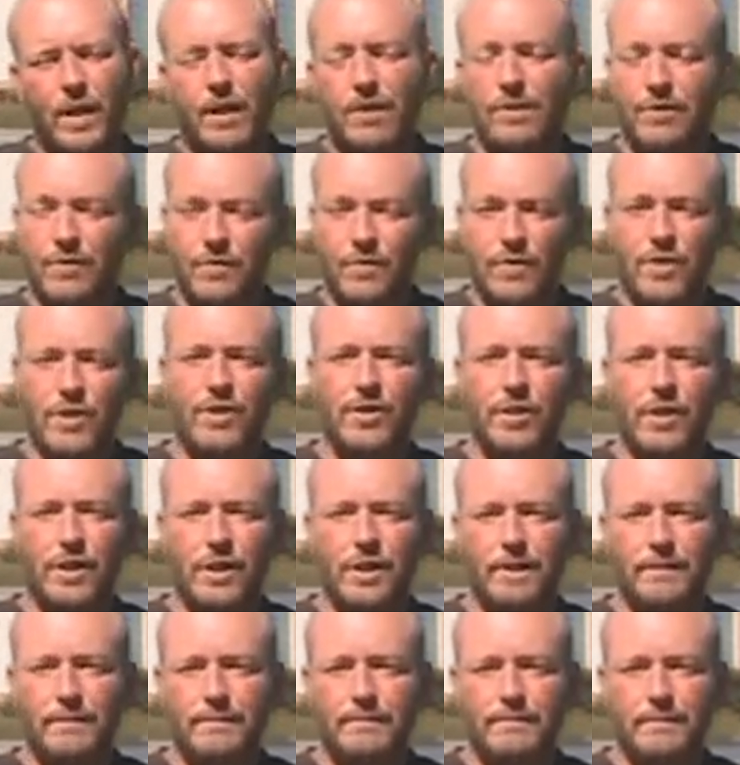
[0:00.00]
is to fish it.
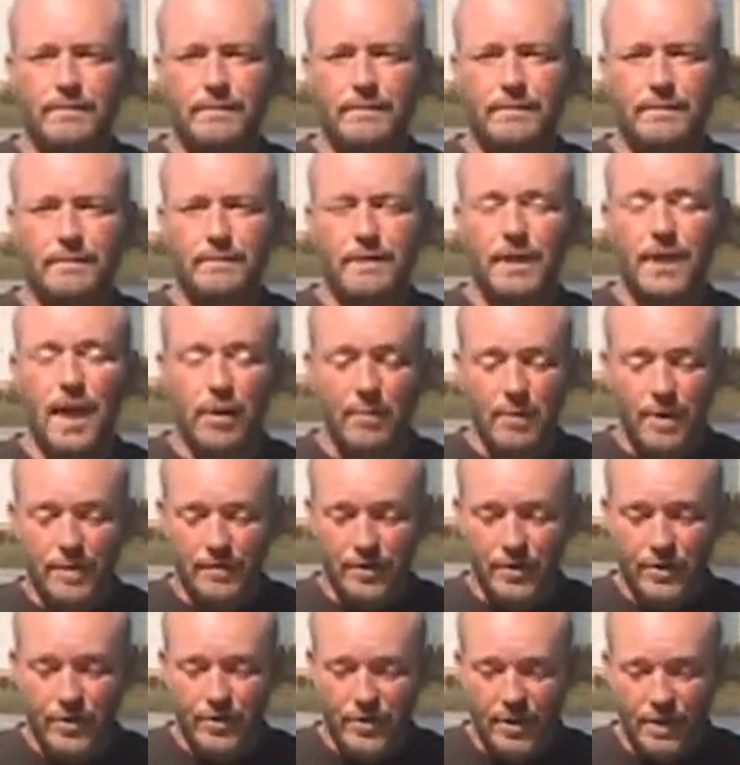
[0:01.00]
And I
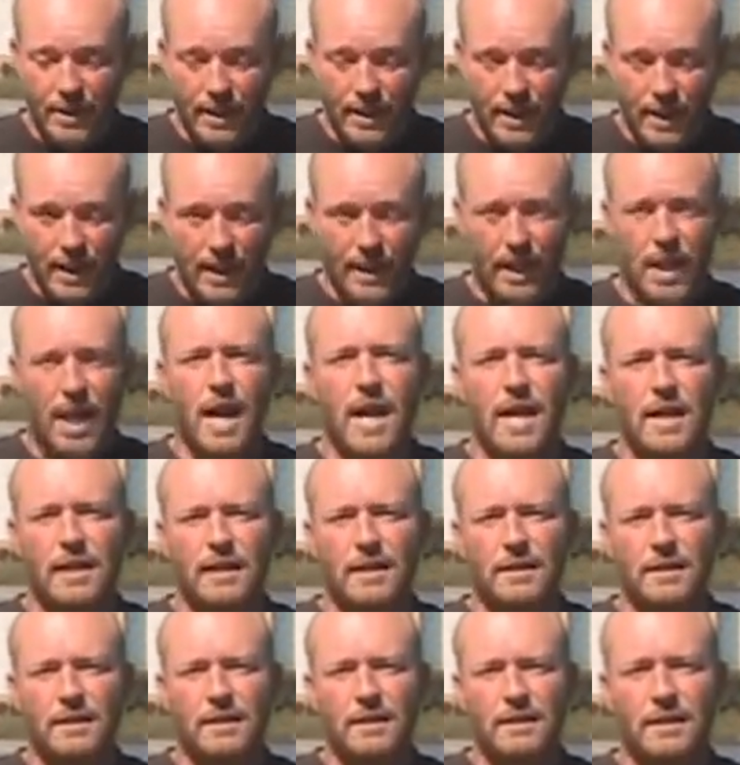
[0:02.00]
mean fish it a lot.
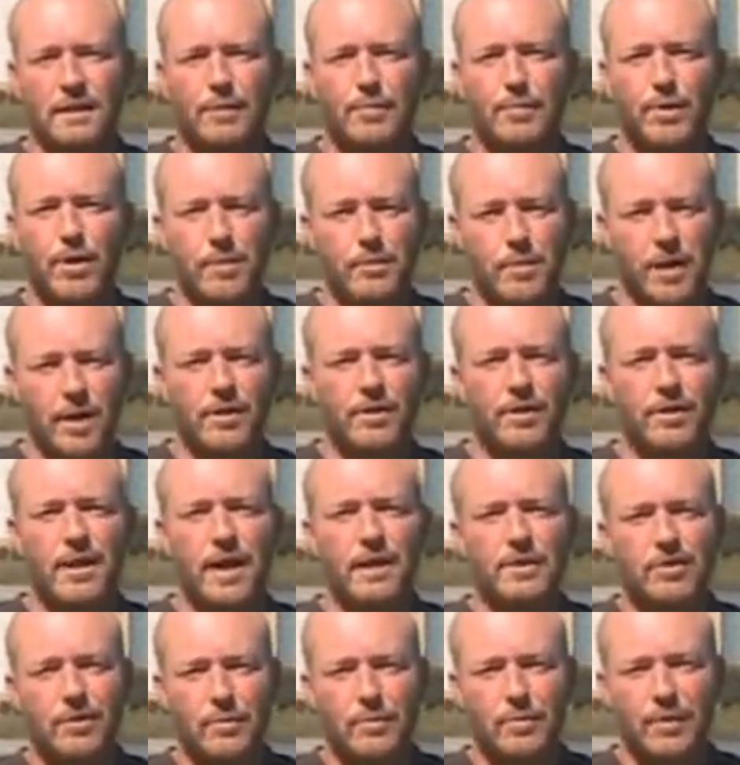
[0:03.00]
Pretty much it
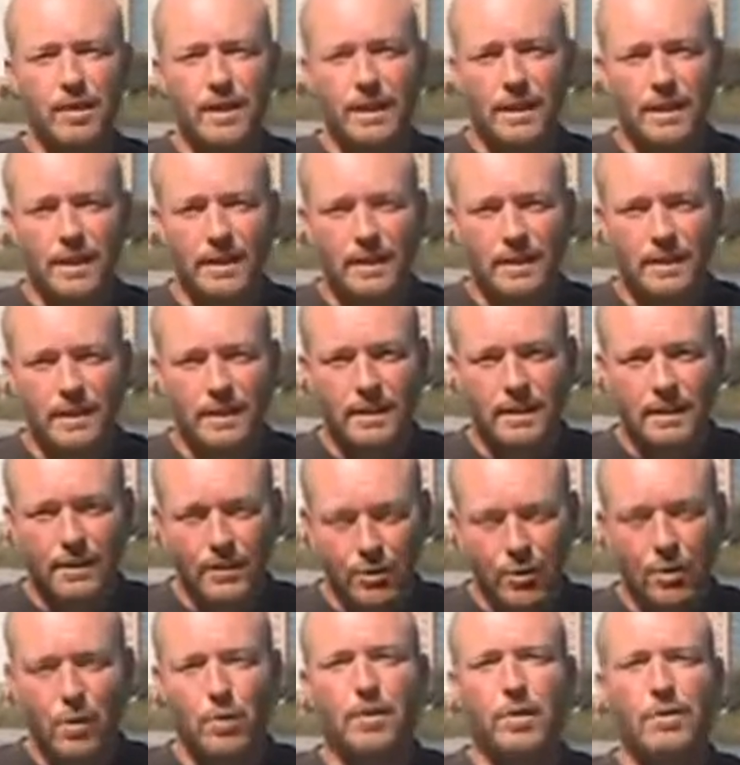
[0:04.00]
has to be
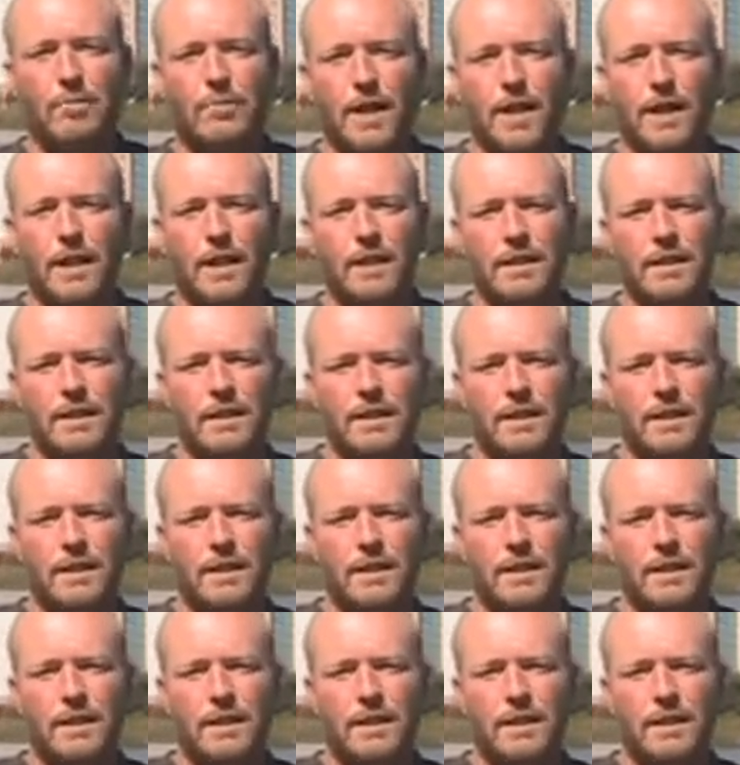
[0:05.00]
your only bait.